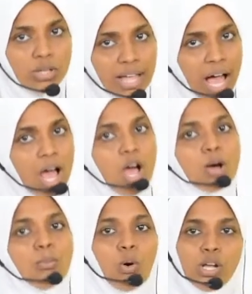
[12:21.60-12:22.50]
the
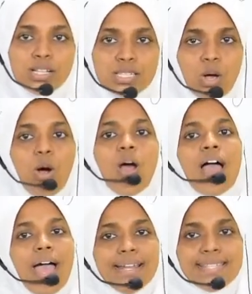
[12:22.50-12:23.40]
Boyle's law,
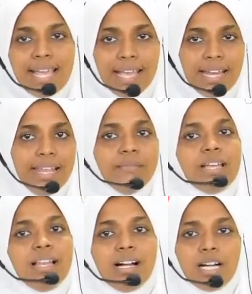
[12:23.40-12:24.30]
and secondly we
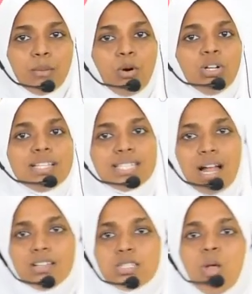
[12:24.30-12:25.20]
learned about the
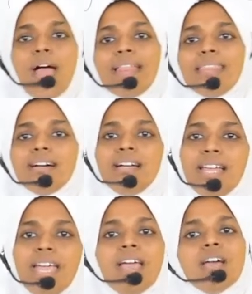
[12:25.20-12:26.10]
Charles law, and
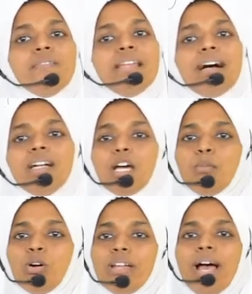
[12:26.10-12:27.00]
thirdly we learned
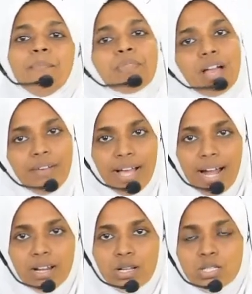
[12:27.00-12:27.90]
about the
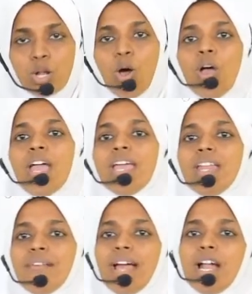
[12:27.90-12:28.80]
Avogadro's law. In
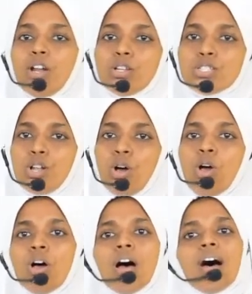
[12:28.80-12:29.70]
Avogadro's law
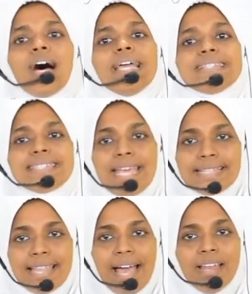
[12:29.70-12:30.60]
it
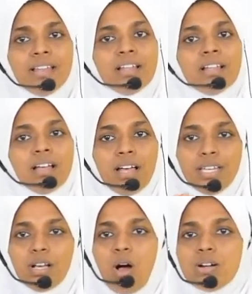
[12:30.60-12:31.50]
states that at
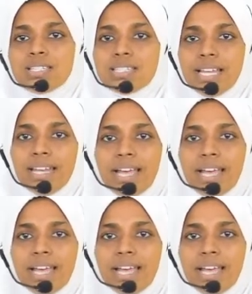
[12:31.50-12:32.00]
a constant